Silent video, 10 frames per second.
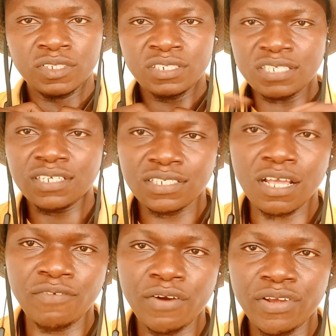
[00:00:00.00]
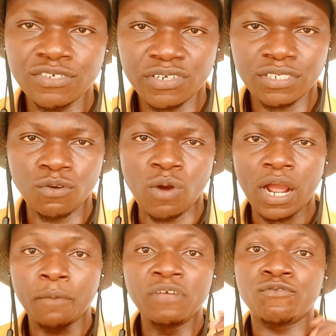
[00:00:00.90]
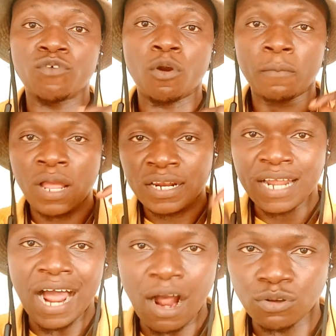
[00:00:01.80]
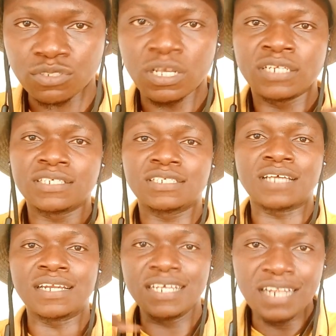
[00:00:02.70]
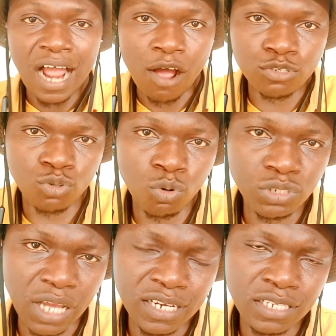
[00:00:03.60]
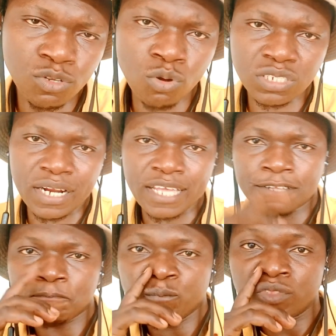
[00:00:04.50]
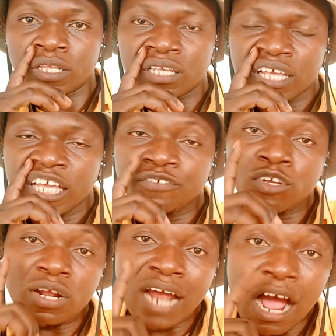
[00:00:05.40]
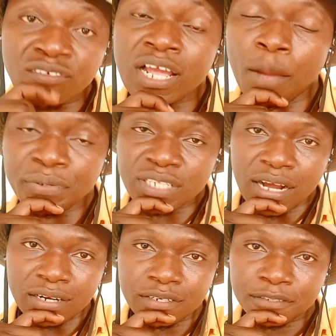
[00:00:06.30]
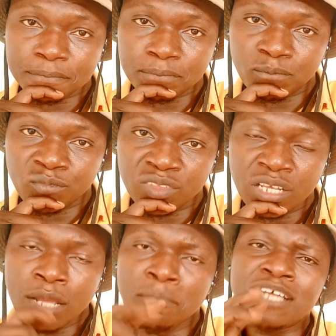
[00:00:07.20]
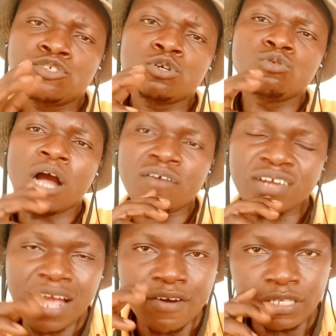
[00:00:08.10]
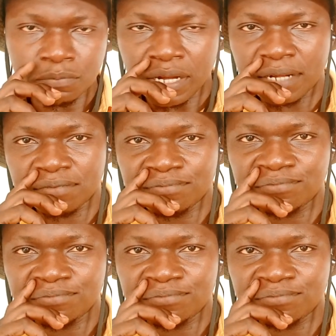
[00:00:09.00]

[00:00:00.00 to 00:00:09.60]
this is a very interesting one coming from the house. This is an in-house quote and it goes like: if you don't have the capital, make sure you have the charisma.